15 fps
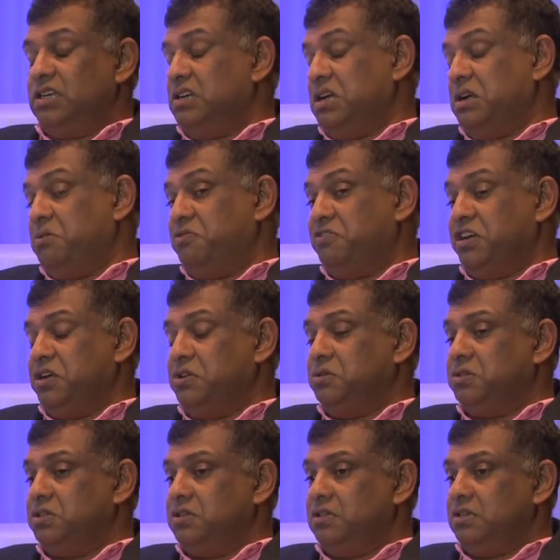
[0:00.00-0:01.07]
I
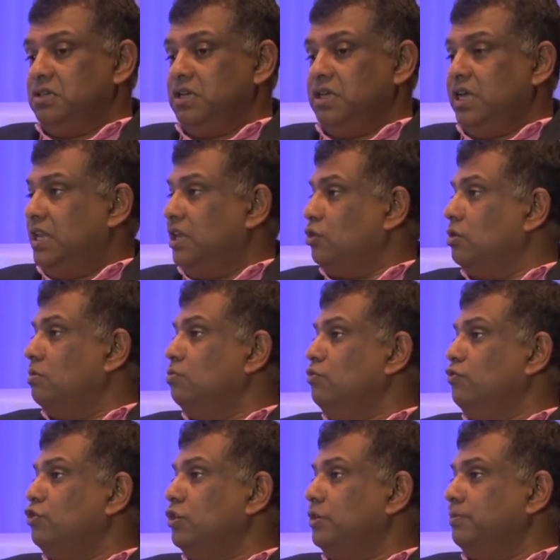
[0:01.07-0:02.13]
failed, and I got to
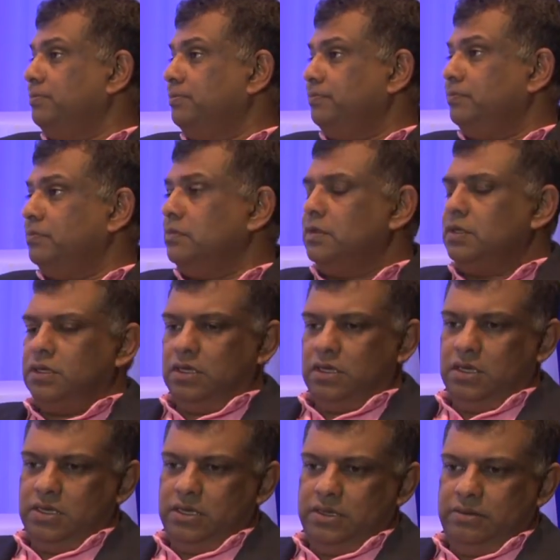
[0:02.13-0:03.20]
move on.
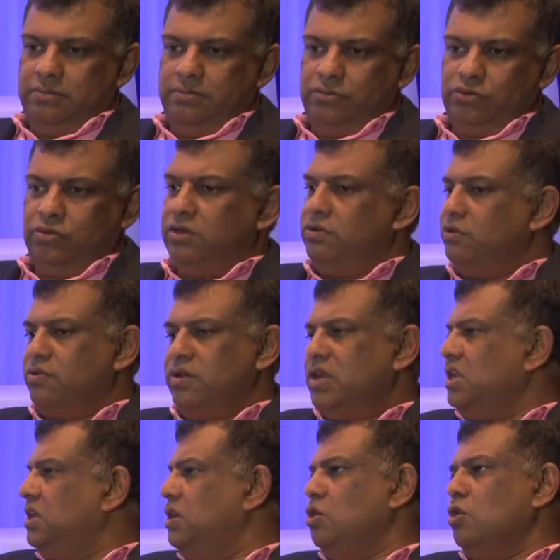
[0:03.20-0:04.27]
Do I regret
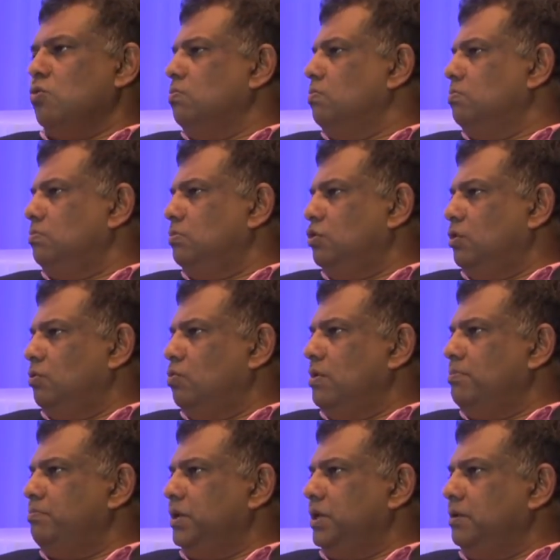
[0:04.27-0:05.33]
it? No, not
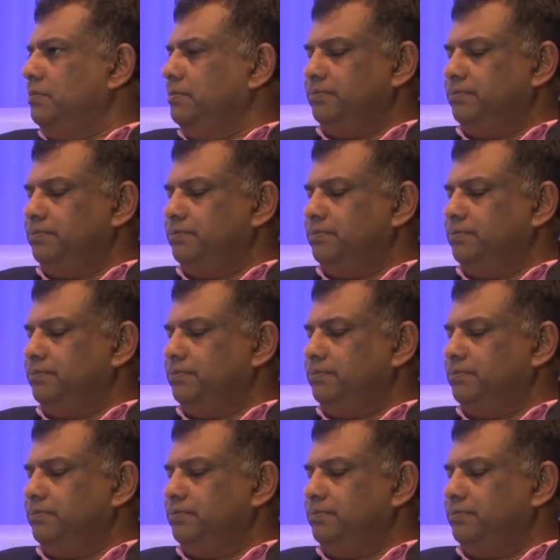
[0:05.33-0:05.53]
one bit.